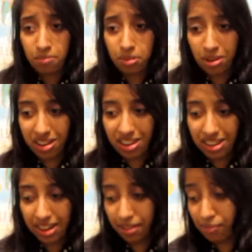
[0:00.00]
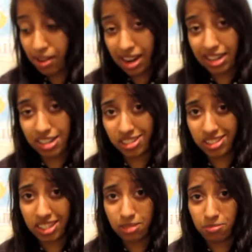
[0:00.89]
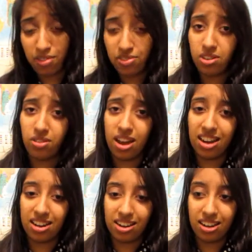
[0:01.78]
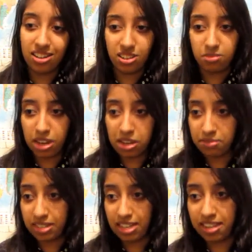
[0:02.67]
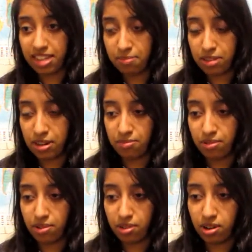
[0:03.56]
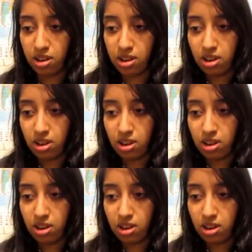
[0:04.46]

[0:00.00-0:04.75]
but it really just is my view, and it does make me sad that people